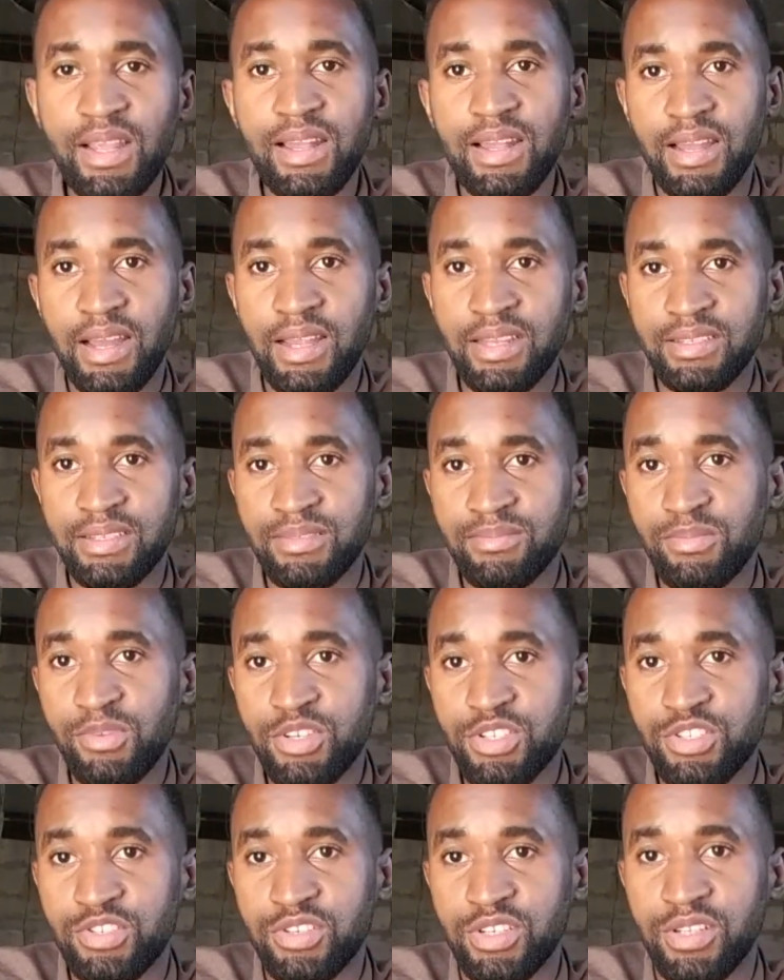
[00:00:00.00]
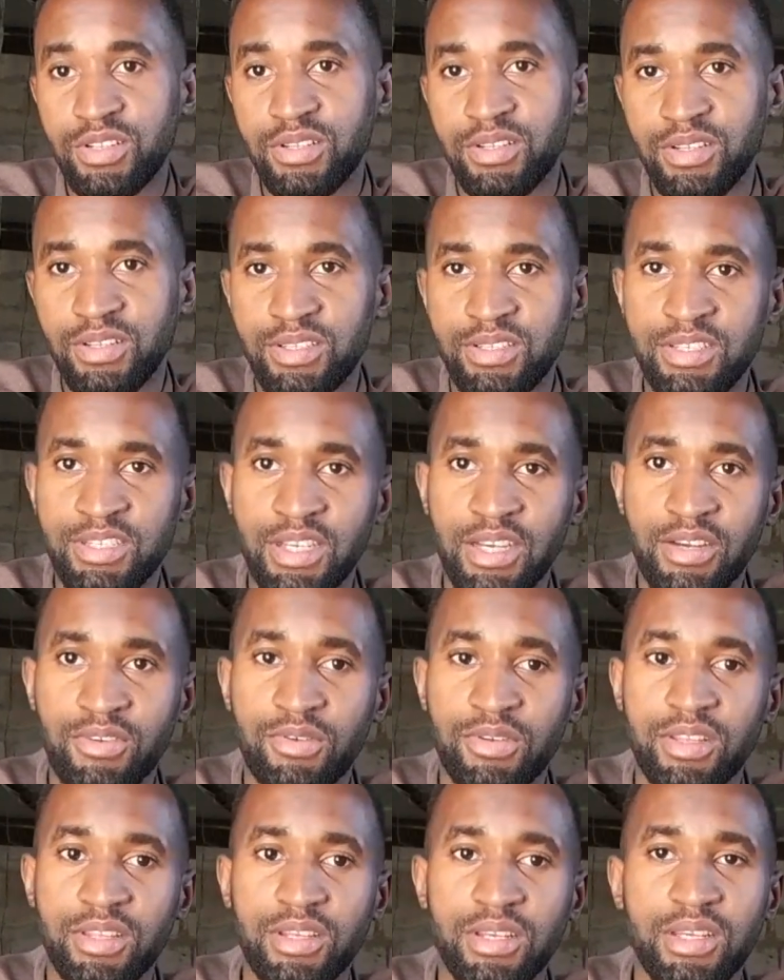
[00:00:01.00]
and mostly check
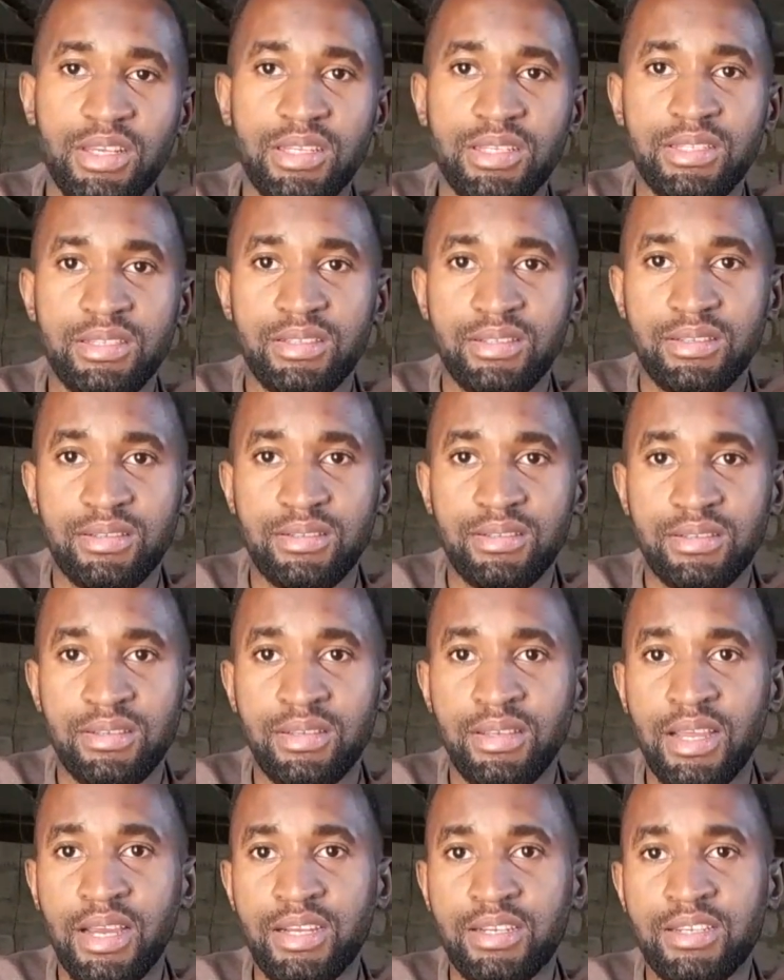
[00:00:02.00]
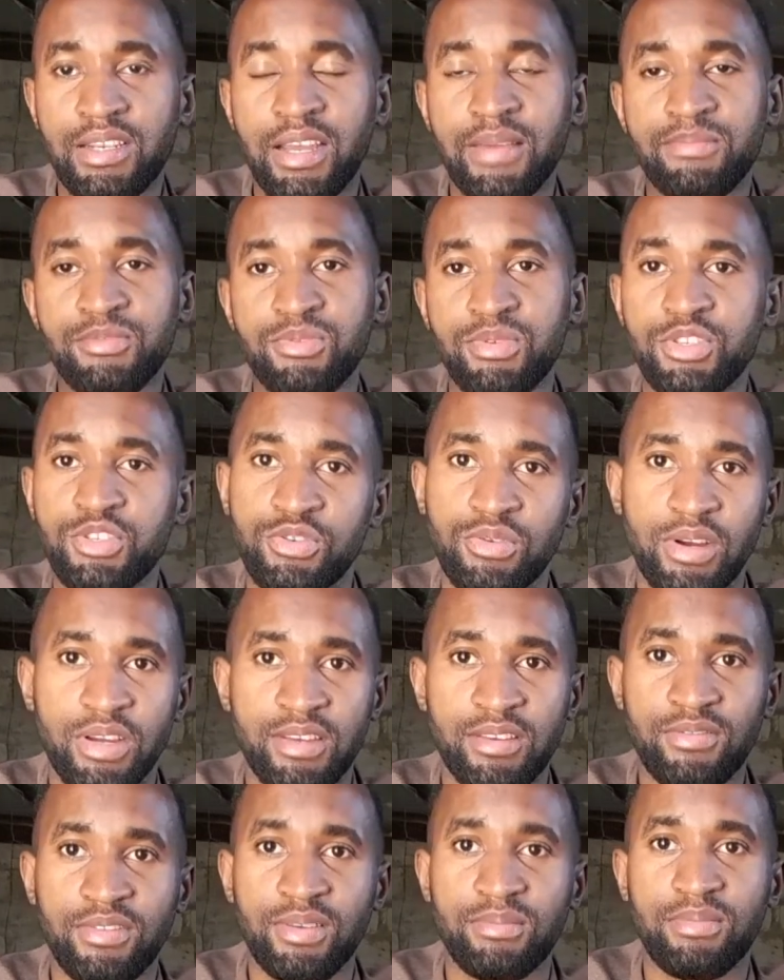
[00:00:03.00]
on the dark times which you are
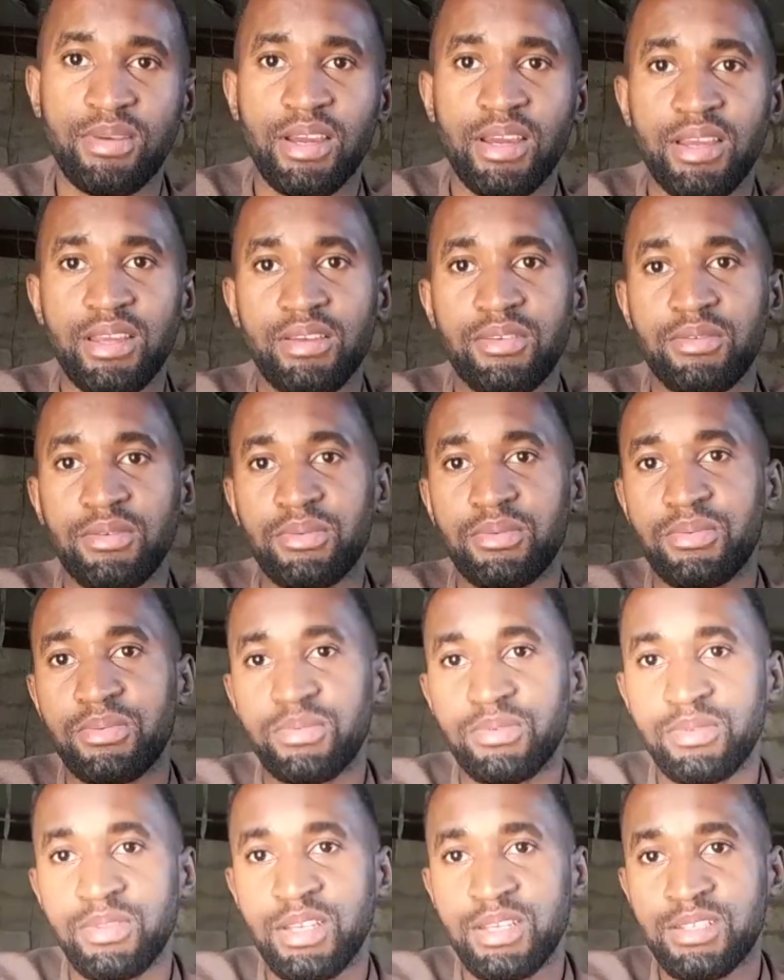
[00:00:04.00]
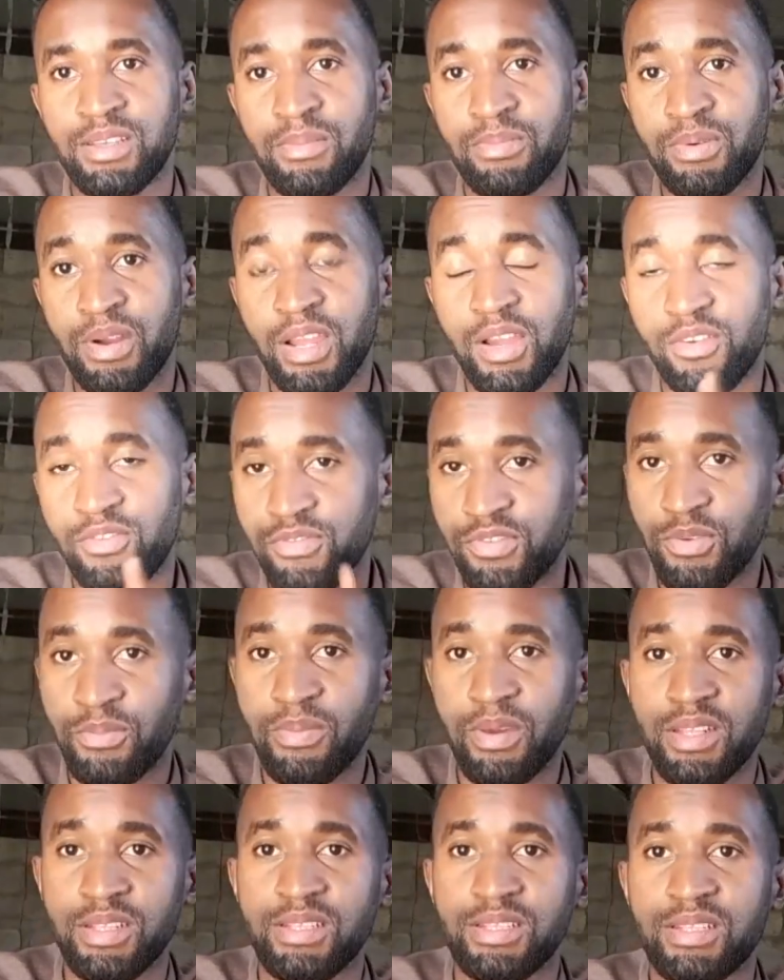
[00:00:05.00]
given by the supplier of your
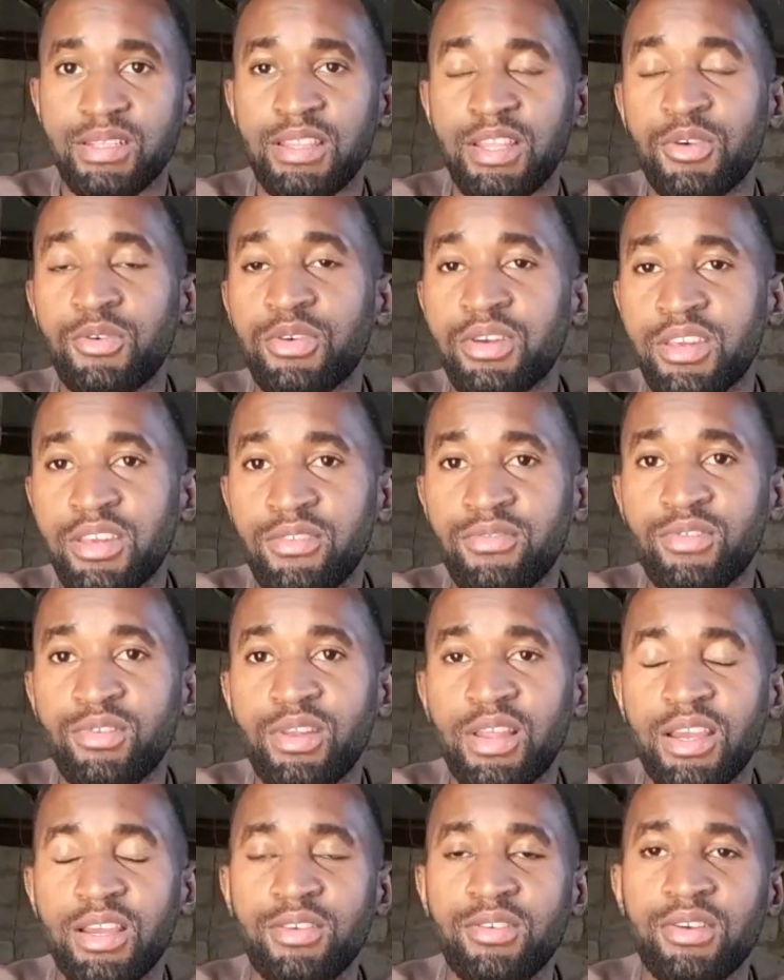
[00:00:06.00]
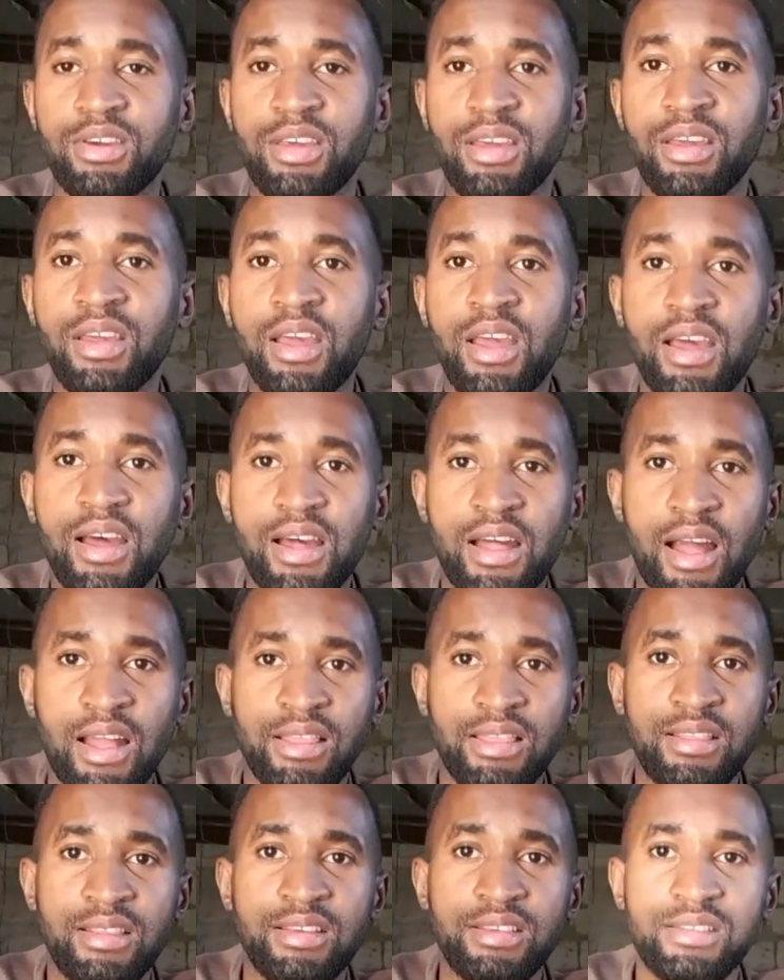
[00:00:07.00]
beds. They will give you, like, okay, at
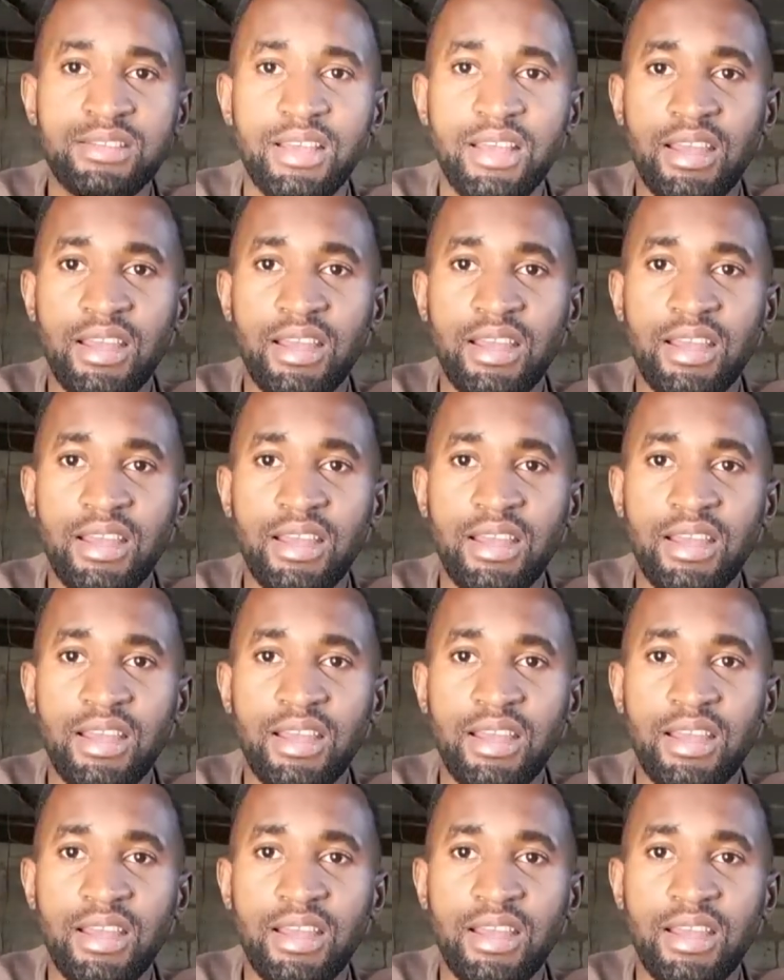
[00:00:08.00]
this